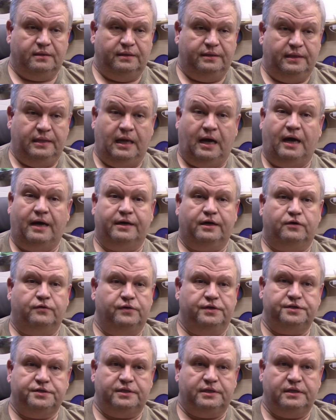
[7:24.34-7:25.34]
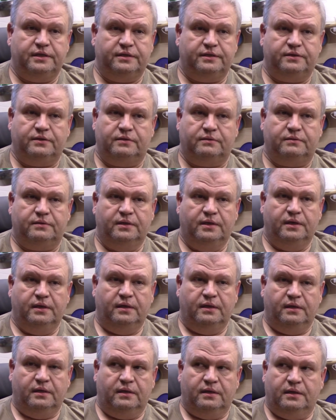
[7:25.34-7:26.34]
not a Christian until
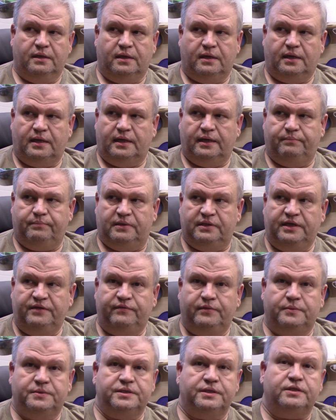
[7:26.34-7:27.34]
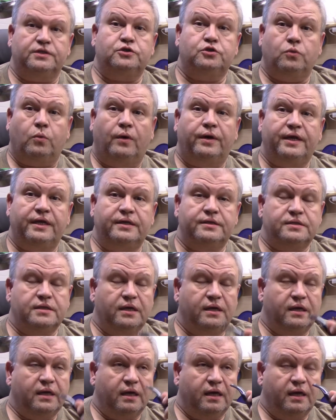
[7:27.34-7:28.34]
I believe he was in his 20s,
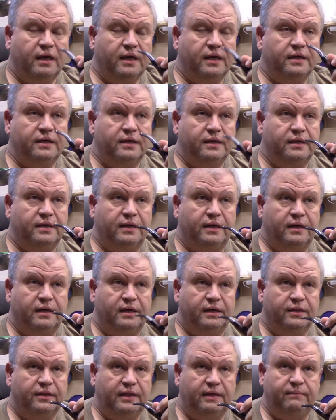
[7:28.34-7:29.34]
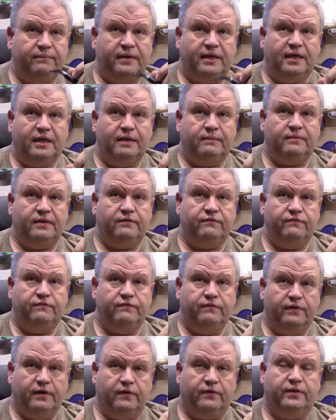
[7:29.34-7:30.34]
and then became a
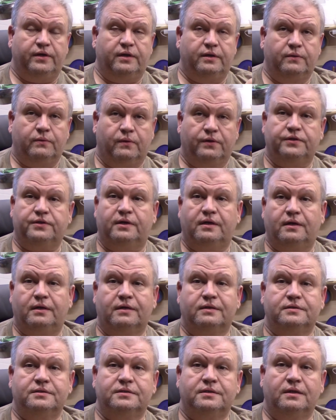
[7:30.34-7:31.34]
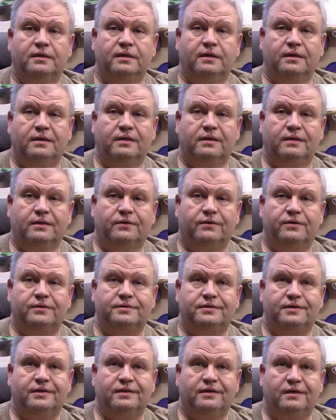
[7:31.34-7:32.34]
very Orthodox
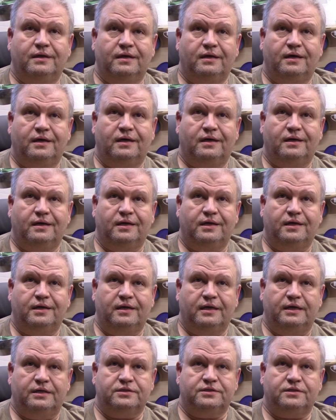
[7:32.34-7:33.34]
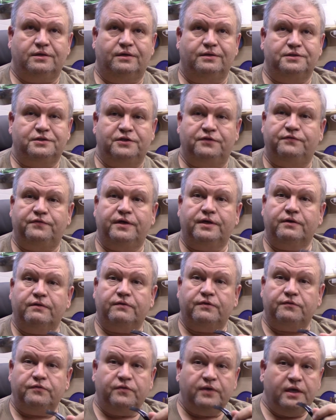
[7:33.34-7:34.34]
Christian and a staunch defender
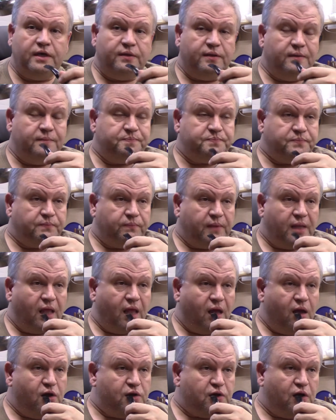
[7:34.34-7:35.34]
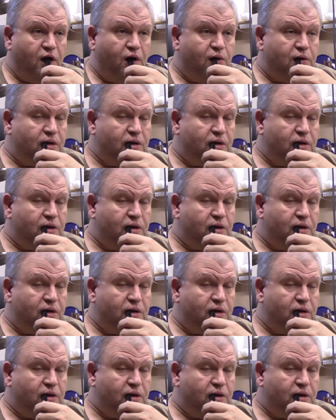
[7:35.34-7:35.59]
of the faith. So